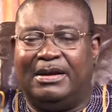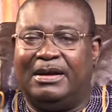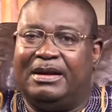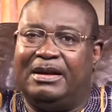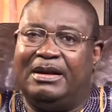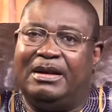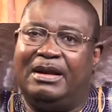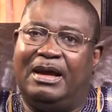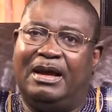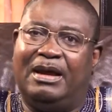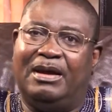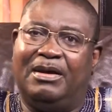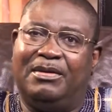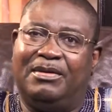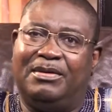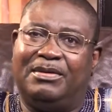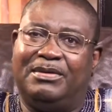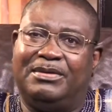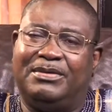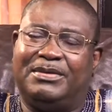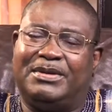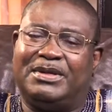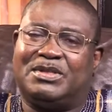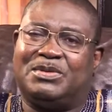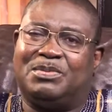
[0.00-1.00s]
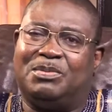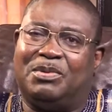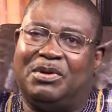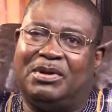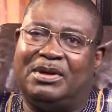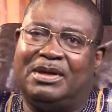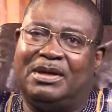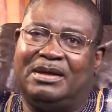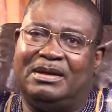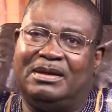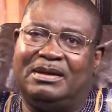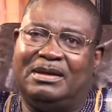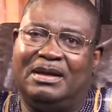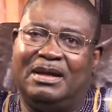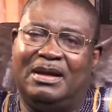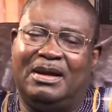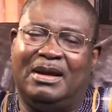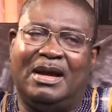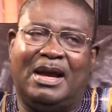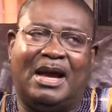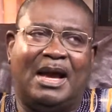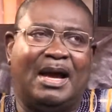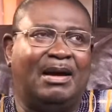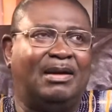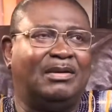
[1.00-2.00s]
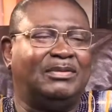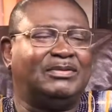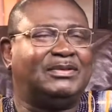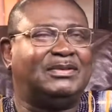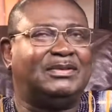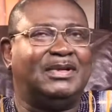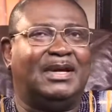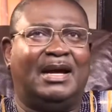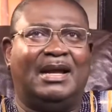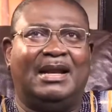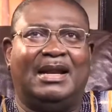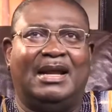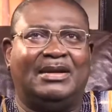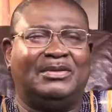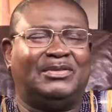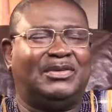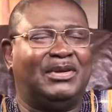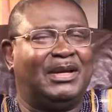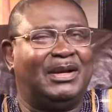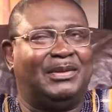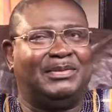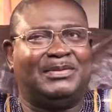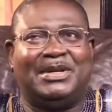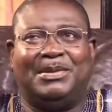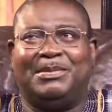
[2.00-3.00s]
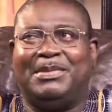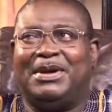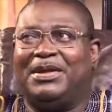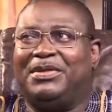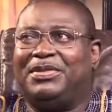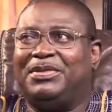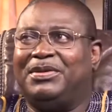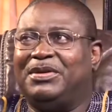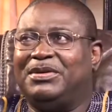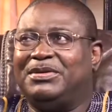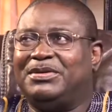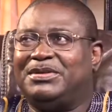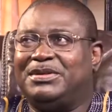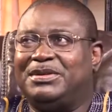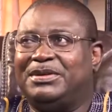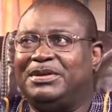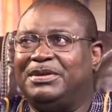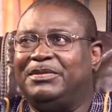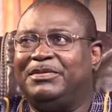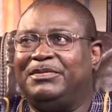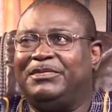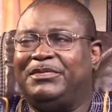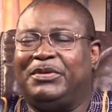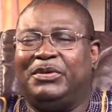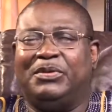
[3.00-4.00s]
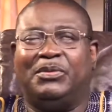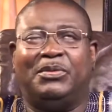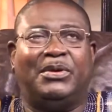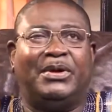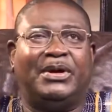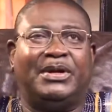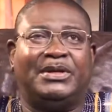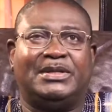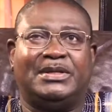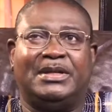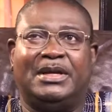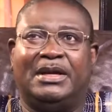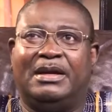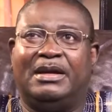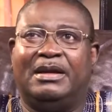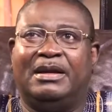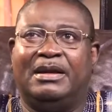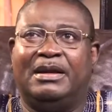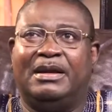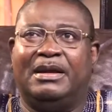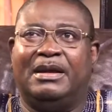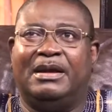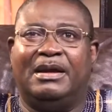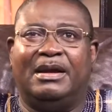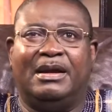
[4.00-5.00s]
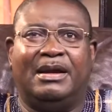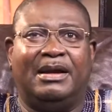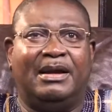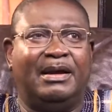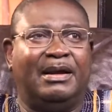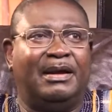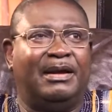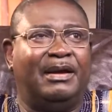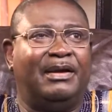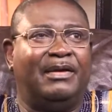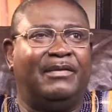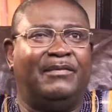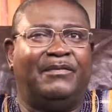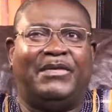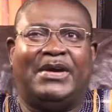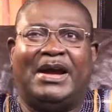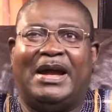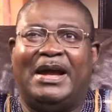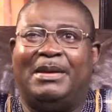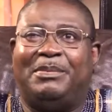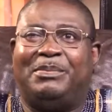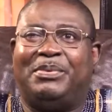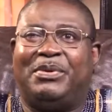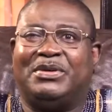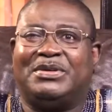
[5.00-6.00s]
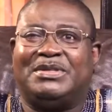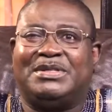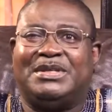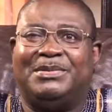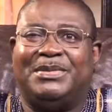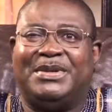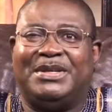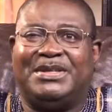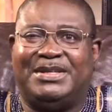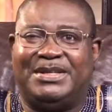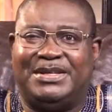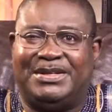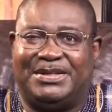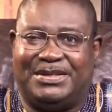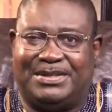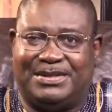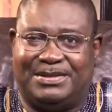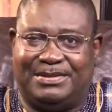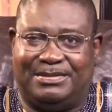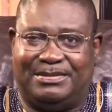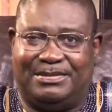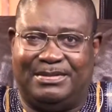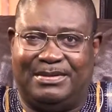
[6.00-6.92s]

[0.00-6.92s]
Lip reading: Now, this morning, I'd like to capture my thoughts in the few words that fire proximities.